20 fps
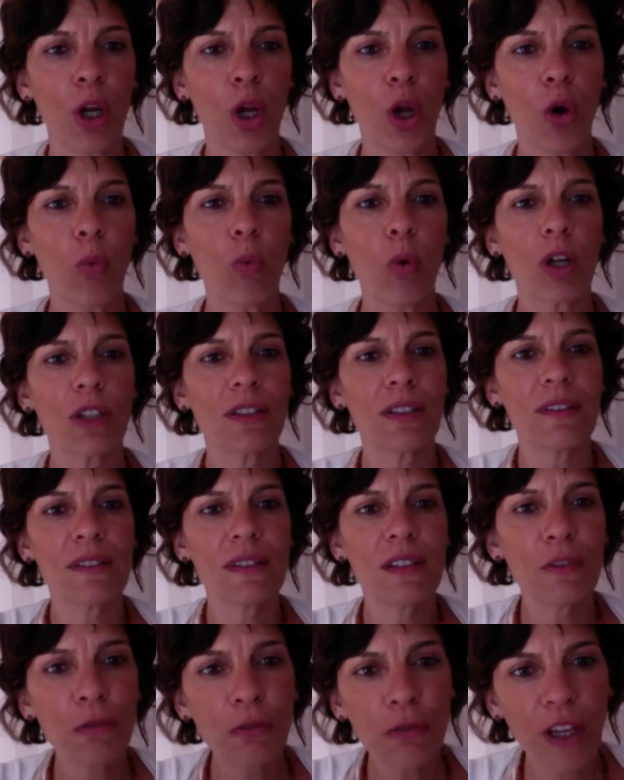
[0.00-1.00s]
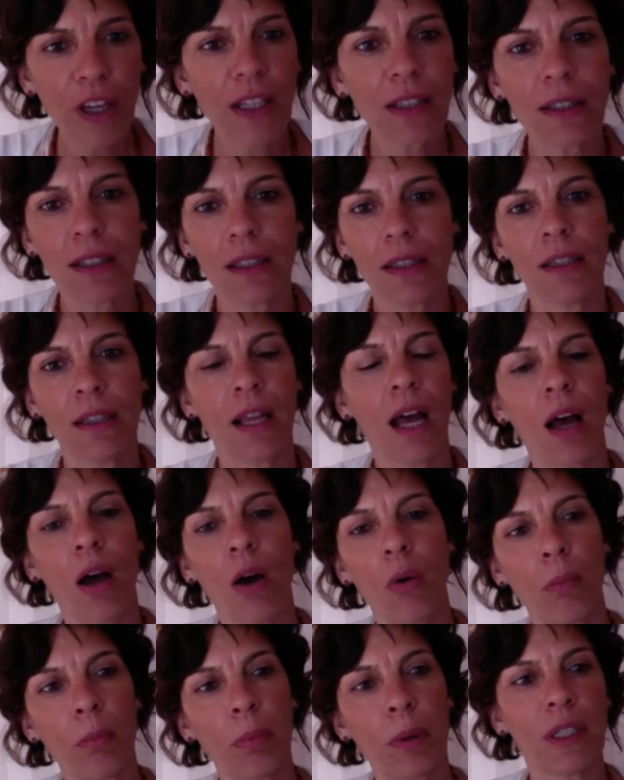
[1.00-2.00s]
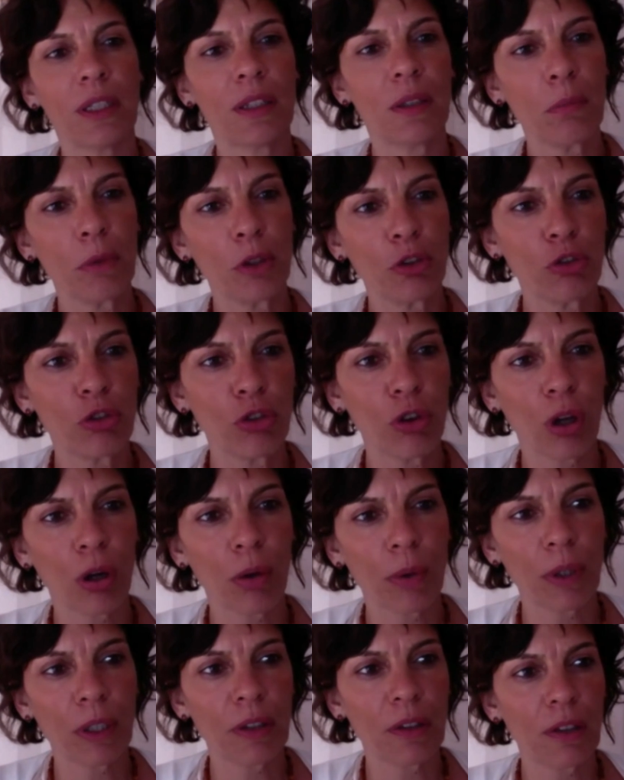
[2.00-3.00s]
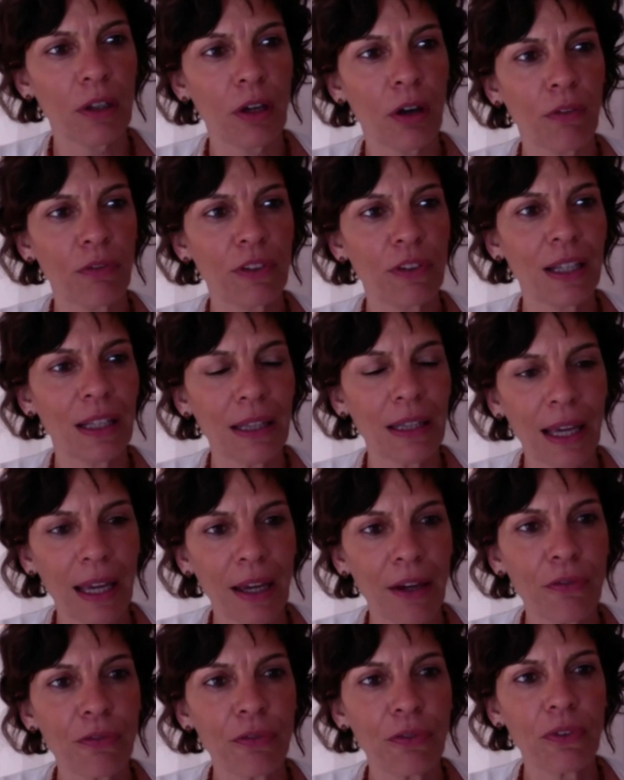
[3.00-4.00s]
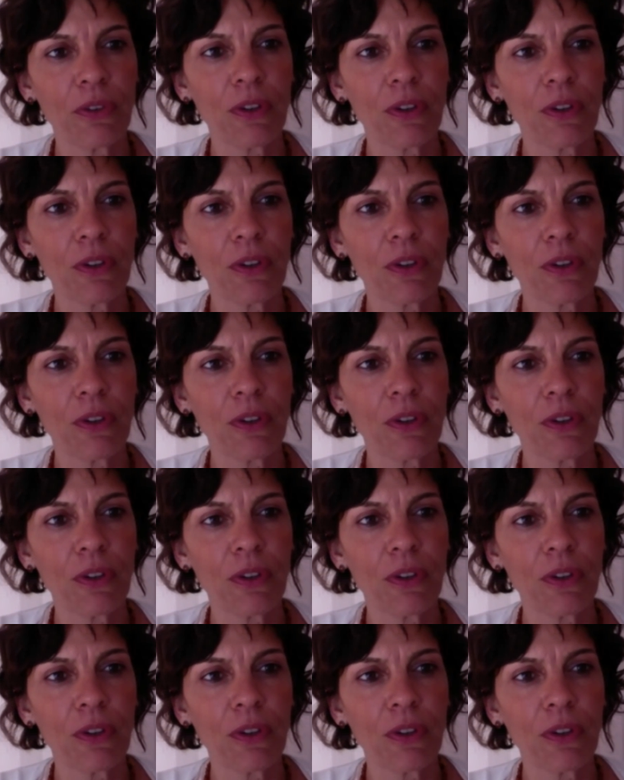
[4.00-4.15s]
What is defended now by the majority of the left,